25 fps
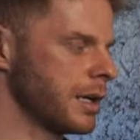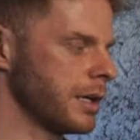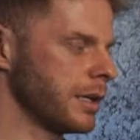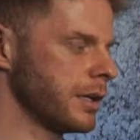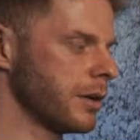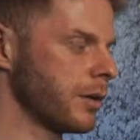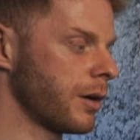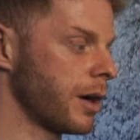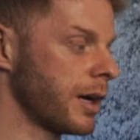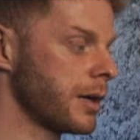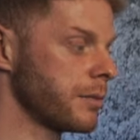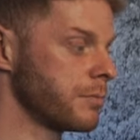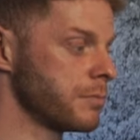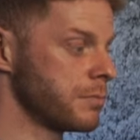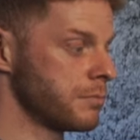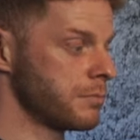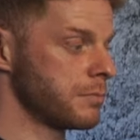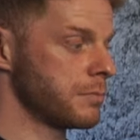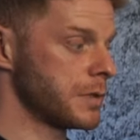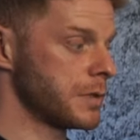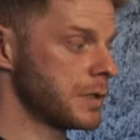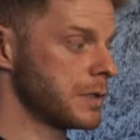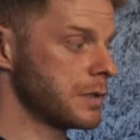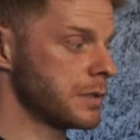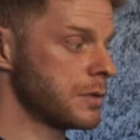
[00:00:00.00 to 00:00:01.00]
I
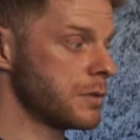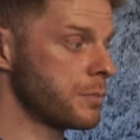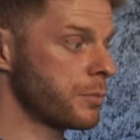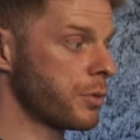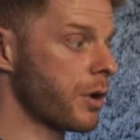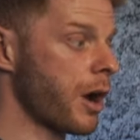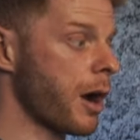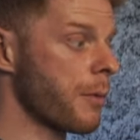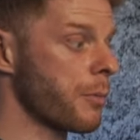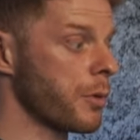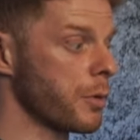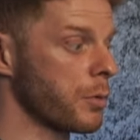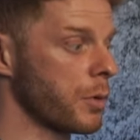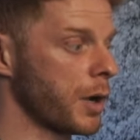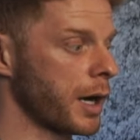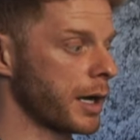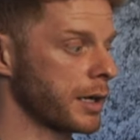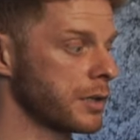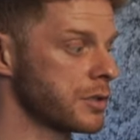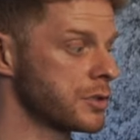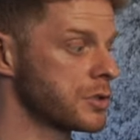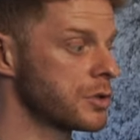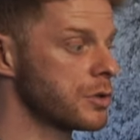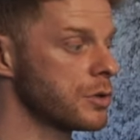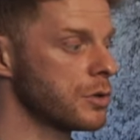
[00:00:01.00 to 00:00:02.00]
do proper
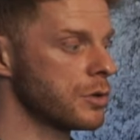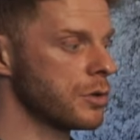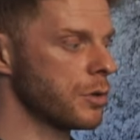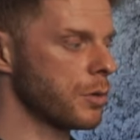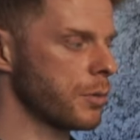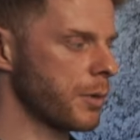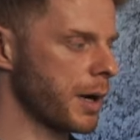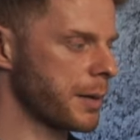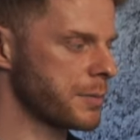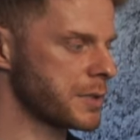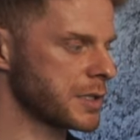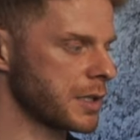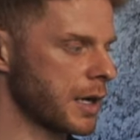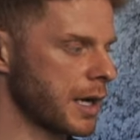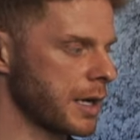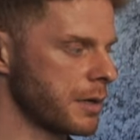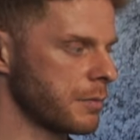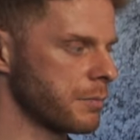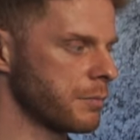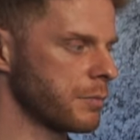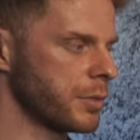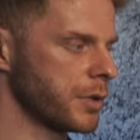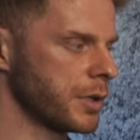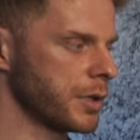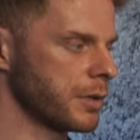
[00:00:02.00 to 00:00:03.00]
work through a website,
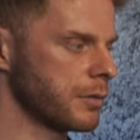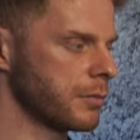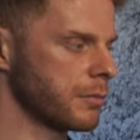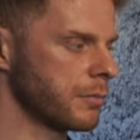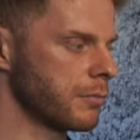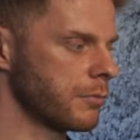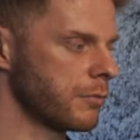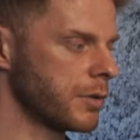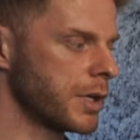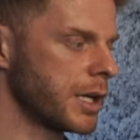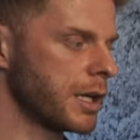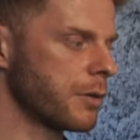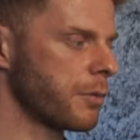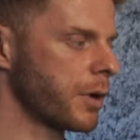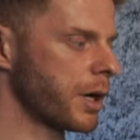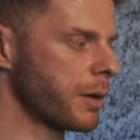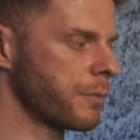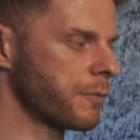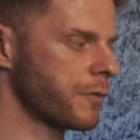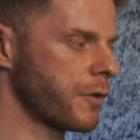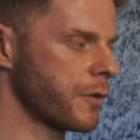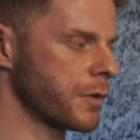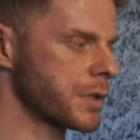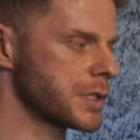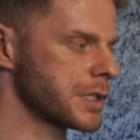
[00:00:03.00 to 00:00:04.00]
but really what
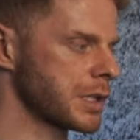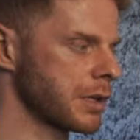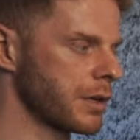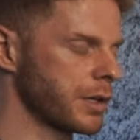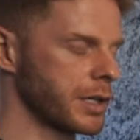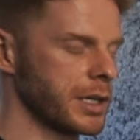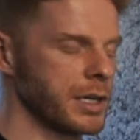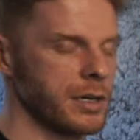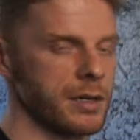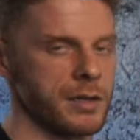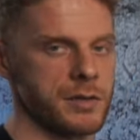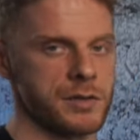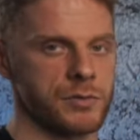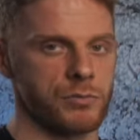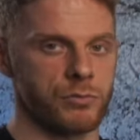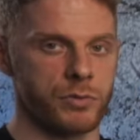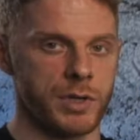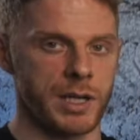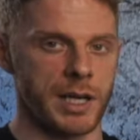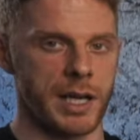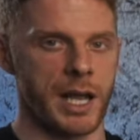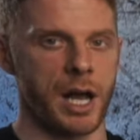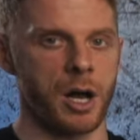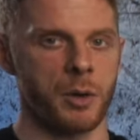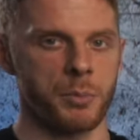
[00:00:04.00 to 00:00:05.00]
I'm focusing on here is
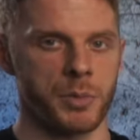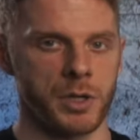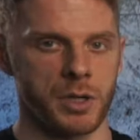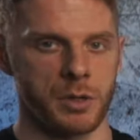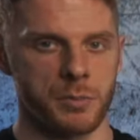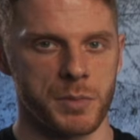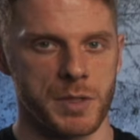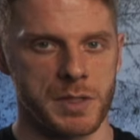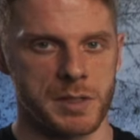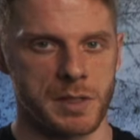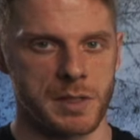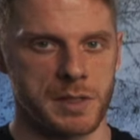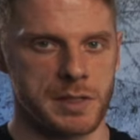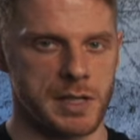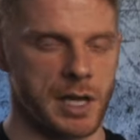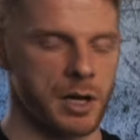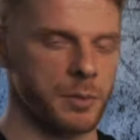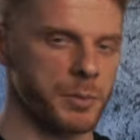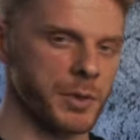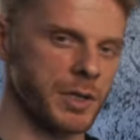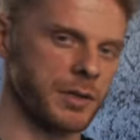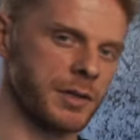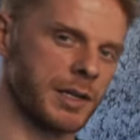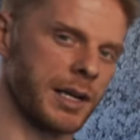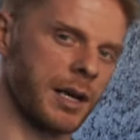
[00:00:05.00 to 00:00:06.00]
really helping your business,
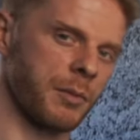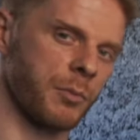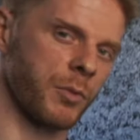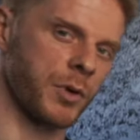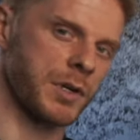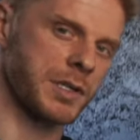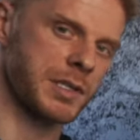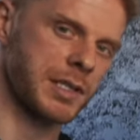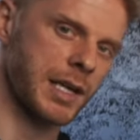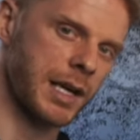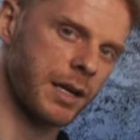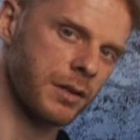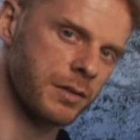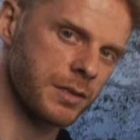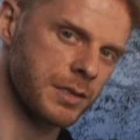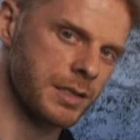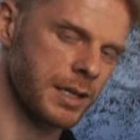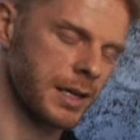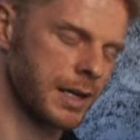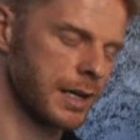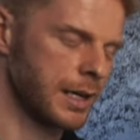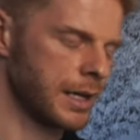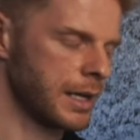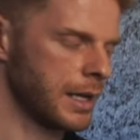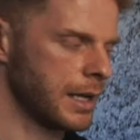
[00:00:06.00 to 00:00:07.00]
helping you to get more sales,
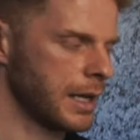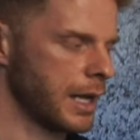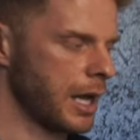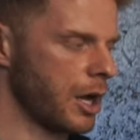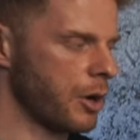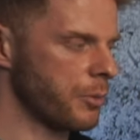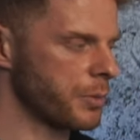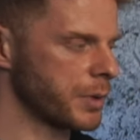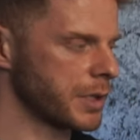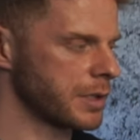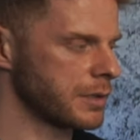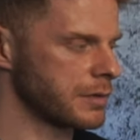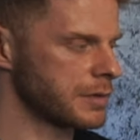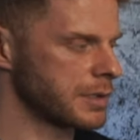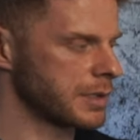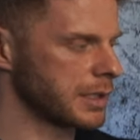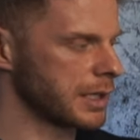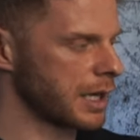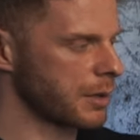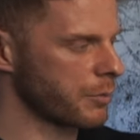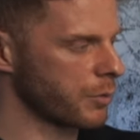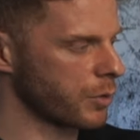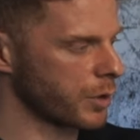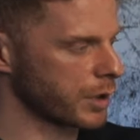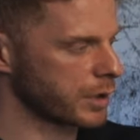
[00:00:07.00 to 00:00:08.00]
helping you to
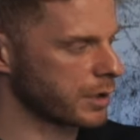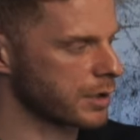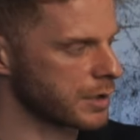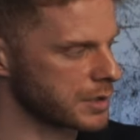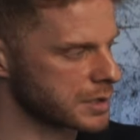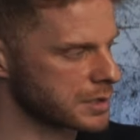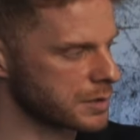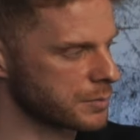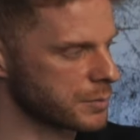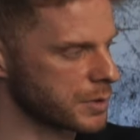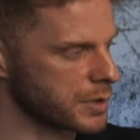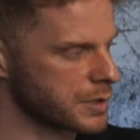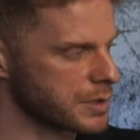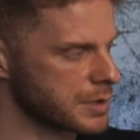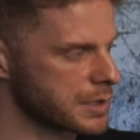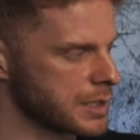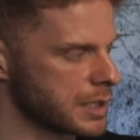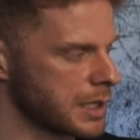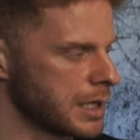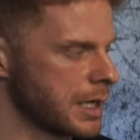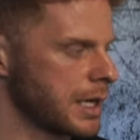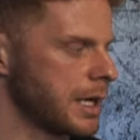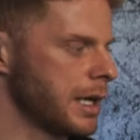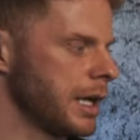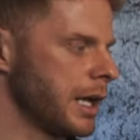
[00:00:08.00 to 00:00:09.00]
get more customers,
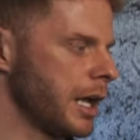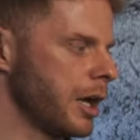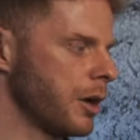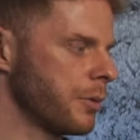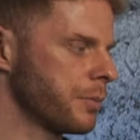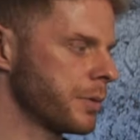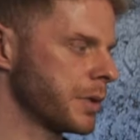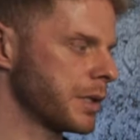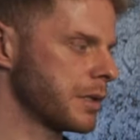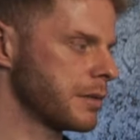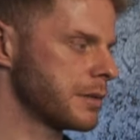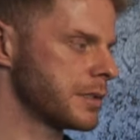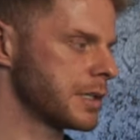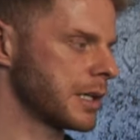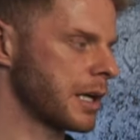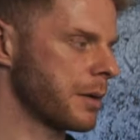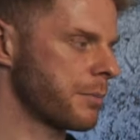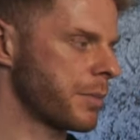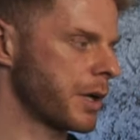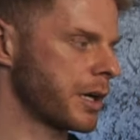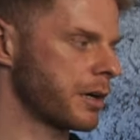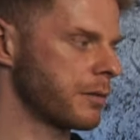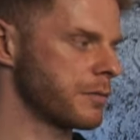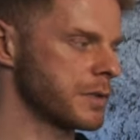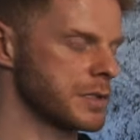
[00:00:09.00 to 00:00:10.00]
helping you to
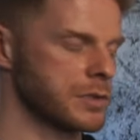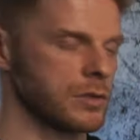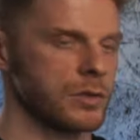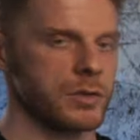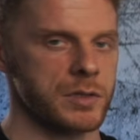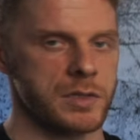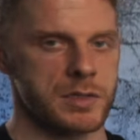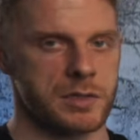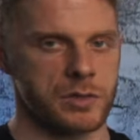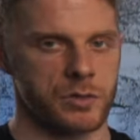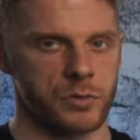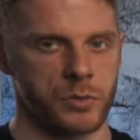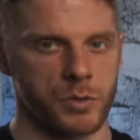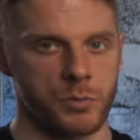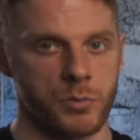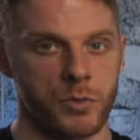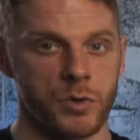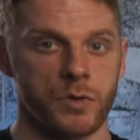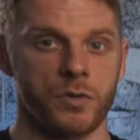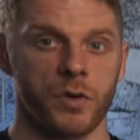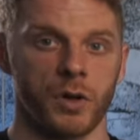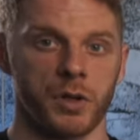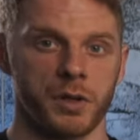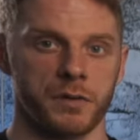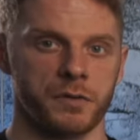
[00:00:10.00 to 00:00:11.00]
get better results, to
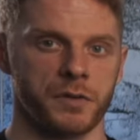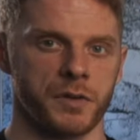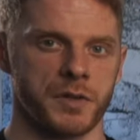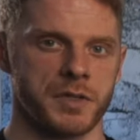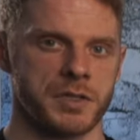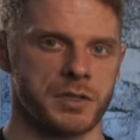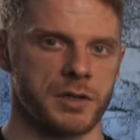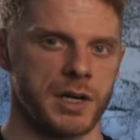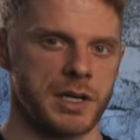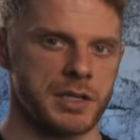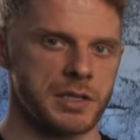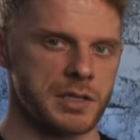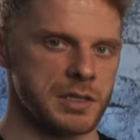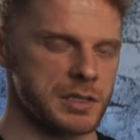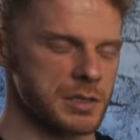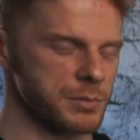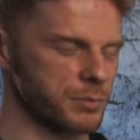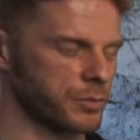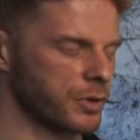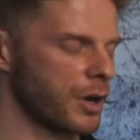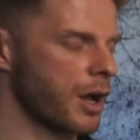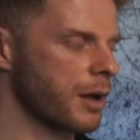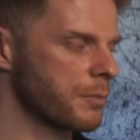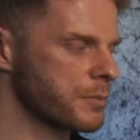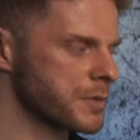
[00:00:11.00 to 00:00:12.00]
remove all the frustrations
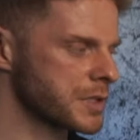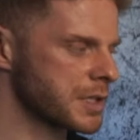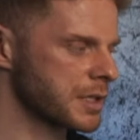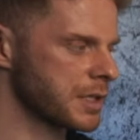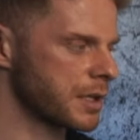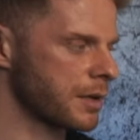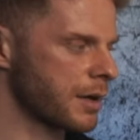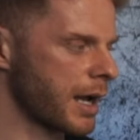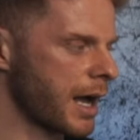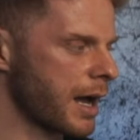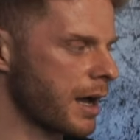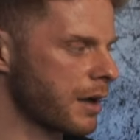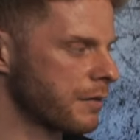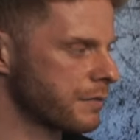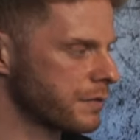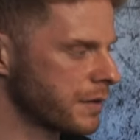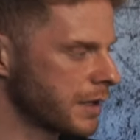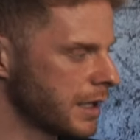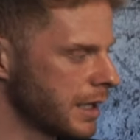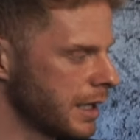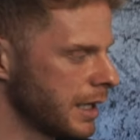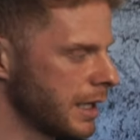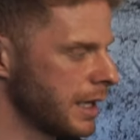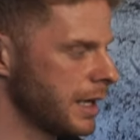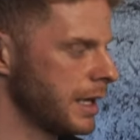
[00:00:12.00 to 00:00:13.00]
and problems that you have.
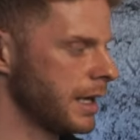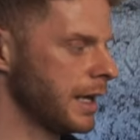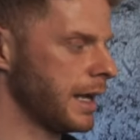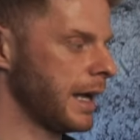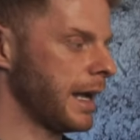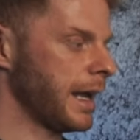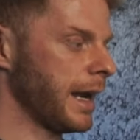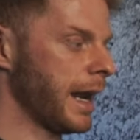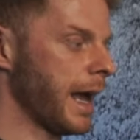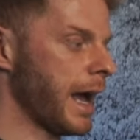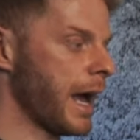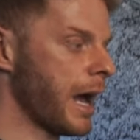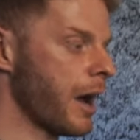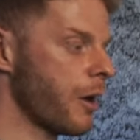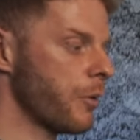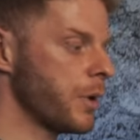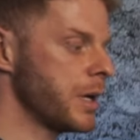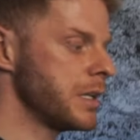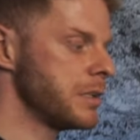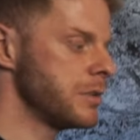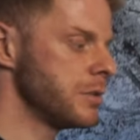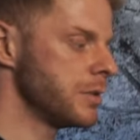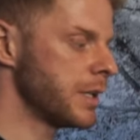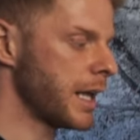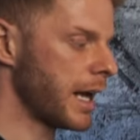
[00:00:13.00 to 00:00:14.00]
And how
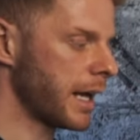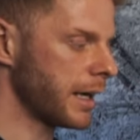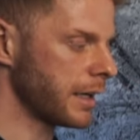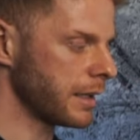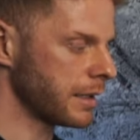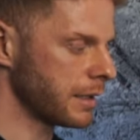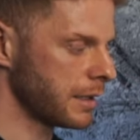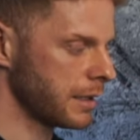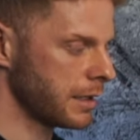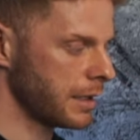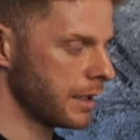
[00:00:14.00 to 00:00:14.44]
I do that